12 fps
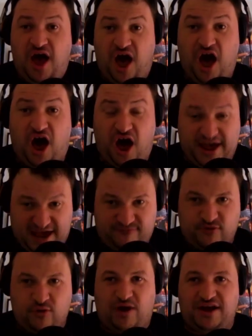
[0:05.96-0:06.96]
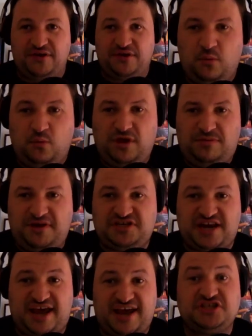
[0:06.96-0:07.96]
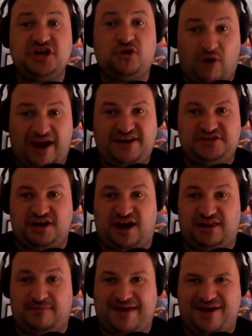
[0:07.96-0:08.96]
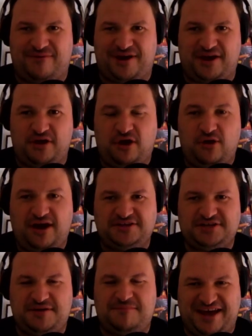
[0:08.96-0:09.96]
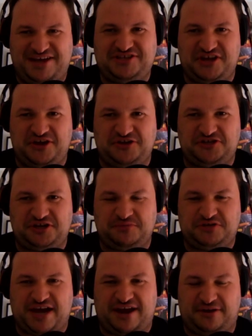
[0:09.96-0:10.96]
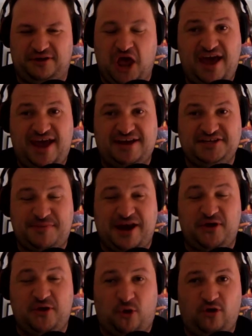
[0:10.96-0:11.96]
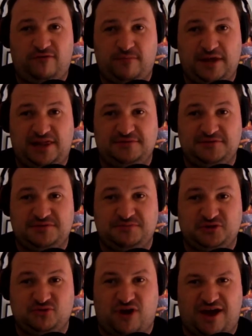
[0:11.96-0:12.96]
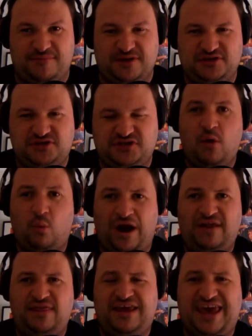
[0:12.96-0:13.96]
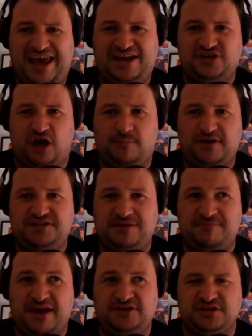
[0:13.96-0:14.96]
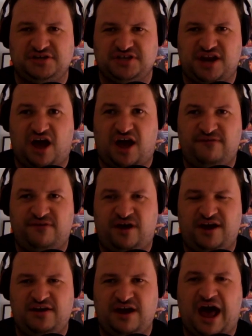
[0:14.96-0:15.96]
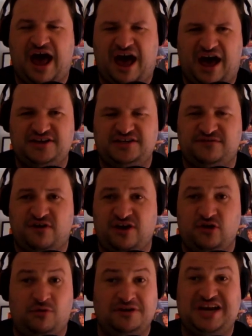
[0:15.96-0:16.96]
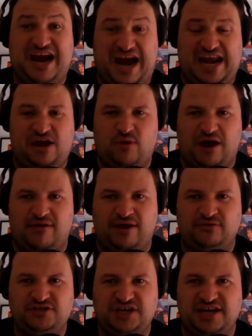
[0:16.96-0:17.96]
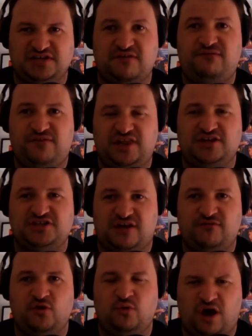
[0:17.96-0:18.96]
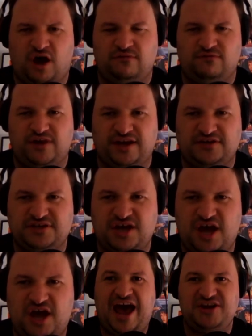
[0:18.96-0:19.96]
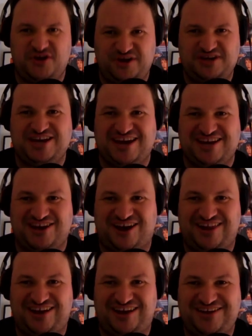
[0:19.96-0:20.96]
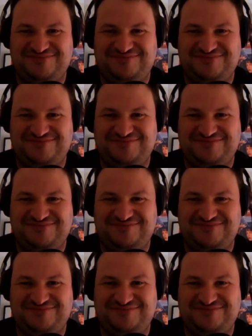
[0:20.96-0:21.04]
Hi everyone. With me today is the great Tyler Mowery, who has an amazing YouTube channel. He has about 250,000 subscribers. One of the key topics he mentions that I find hard to find almost anywhere else is philosophical conflict. How are you doing today, Tyler?